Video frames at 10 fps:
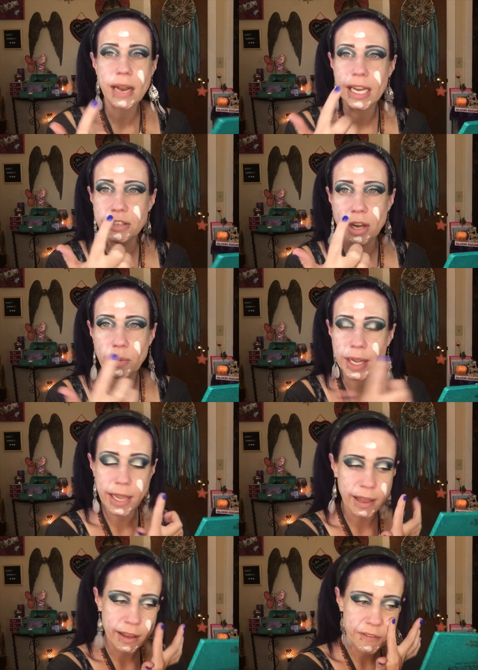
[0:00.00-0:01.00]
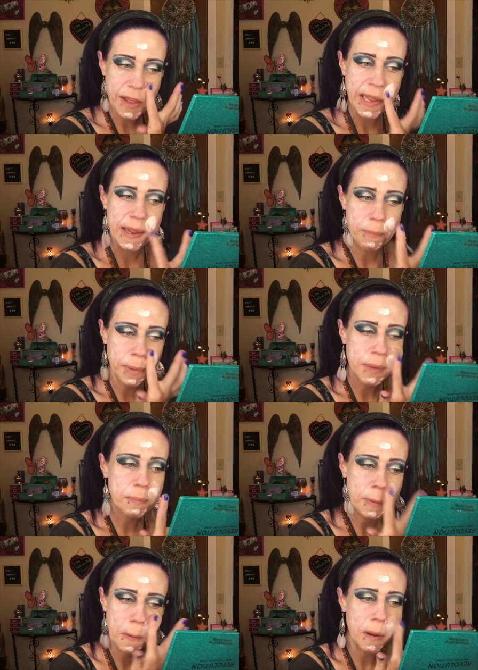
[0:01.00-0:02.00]
I know I have a
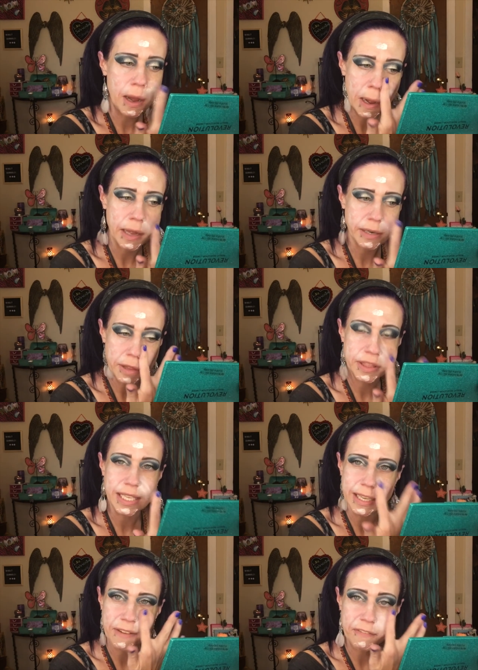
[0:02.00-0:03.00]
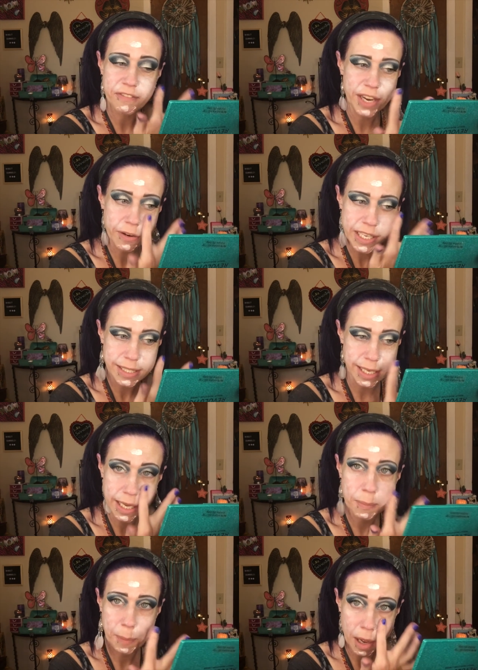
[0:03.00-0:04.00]
pimple on the very
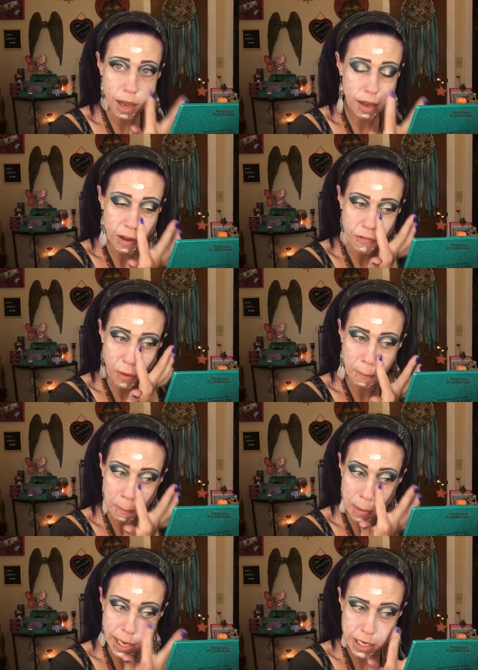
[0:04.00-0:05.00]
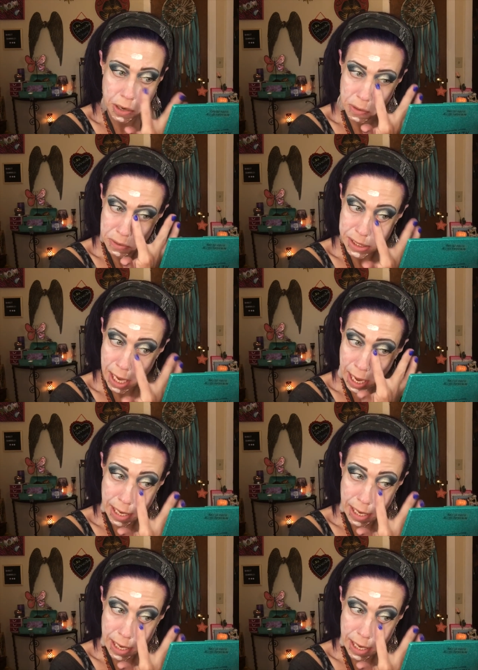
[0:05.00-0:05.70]
tip of my nose. I